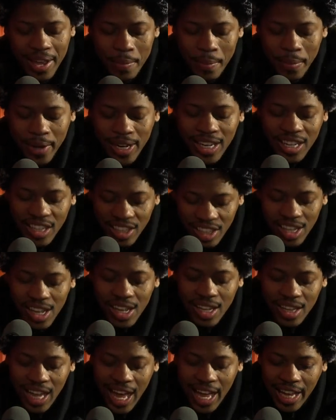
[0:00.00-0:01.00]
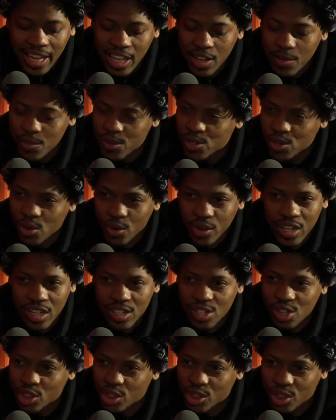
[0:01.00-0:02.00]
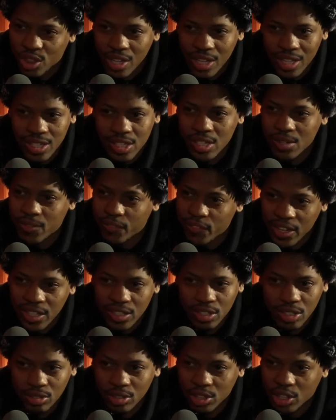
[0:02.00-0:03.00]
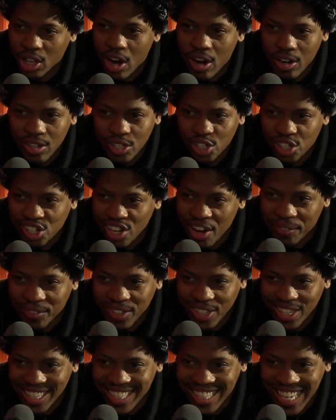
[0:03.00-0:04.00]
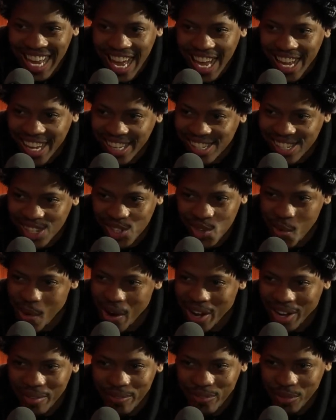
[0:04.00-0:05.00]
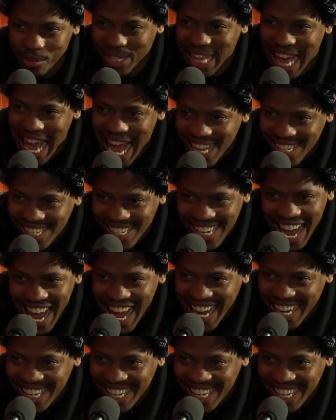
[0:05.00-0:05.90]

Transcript: but it looked like he was on he just finished his third shift of the day since working from last night.